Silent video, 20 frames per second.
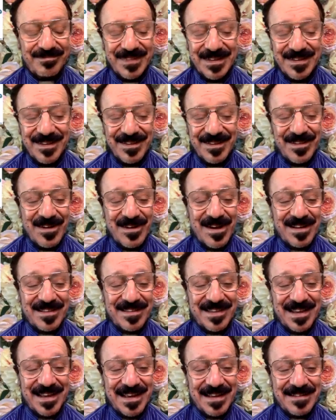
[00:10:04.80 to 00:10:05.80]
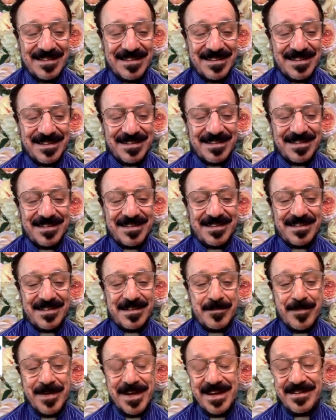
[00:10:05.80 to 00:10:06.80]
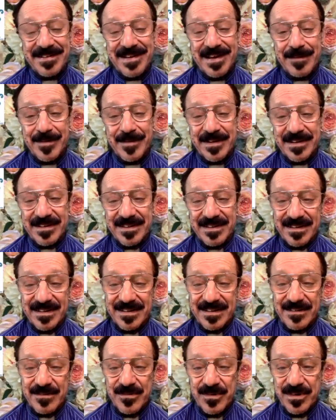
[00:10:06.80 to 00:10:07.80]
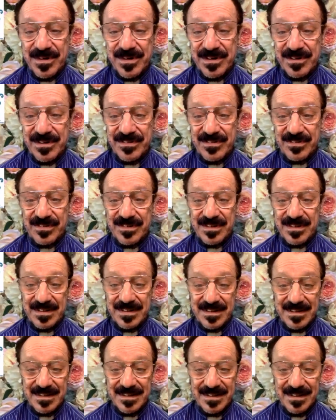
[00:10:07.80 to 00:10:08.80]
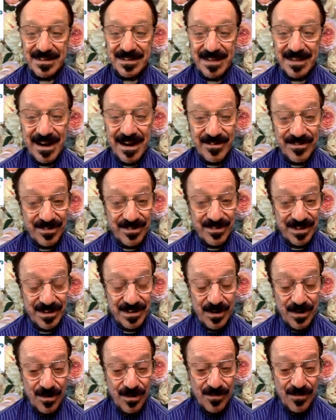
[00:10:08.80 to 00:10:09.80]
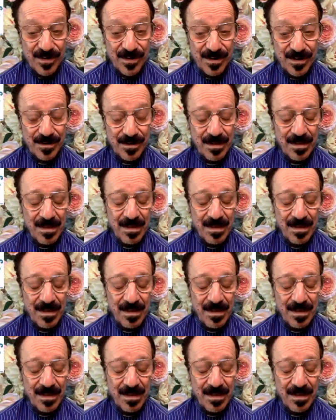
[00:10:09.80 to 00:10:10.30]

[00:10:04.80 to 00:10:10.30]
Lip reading: the thought that the pandemic was largely over.